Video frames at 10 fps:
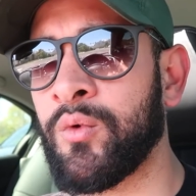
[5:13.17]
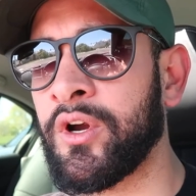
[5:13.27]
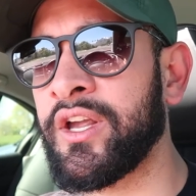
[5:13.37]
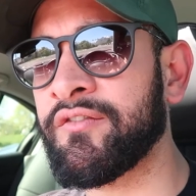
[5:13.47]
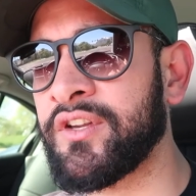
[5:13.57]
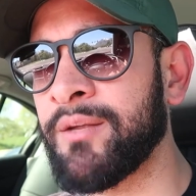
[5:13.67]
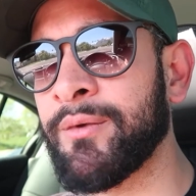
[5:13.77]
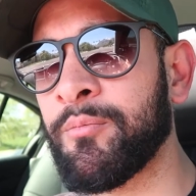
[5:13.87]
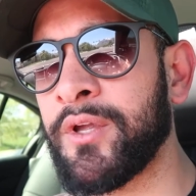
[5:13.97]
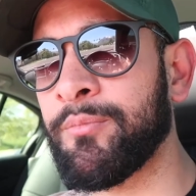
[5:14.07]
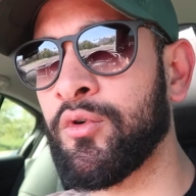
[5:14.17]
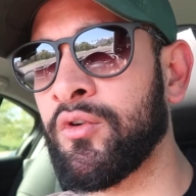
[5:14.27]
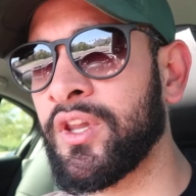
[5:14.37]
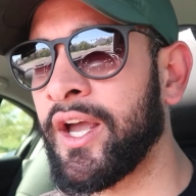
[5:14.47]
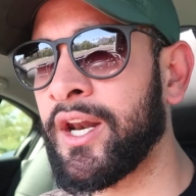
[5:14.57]
where you have to email people
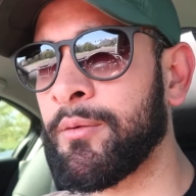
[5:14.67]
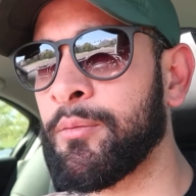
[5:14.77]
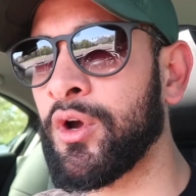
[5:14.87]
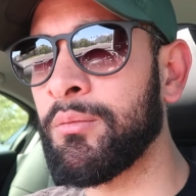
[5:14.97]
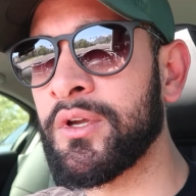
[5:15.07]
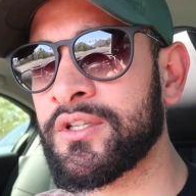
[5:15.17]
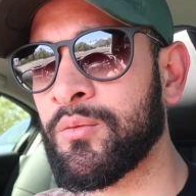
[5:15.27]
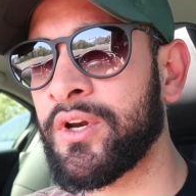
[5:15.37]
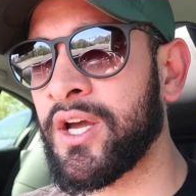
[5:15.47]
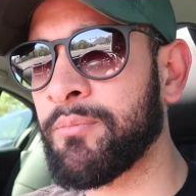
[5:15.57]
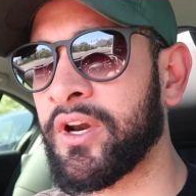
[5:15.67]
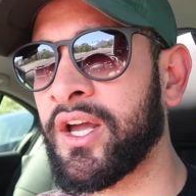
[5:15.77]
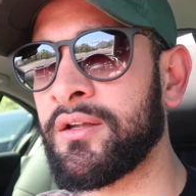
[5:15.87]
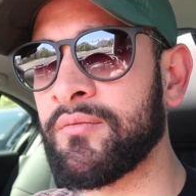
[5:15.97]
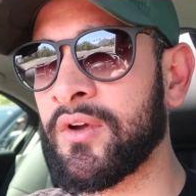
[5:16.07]
and line up appointments and whatnot, but I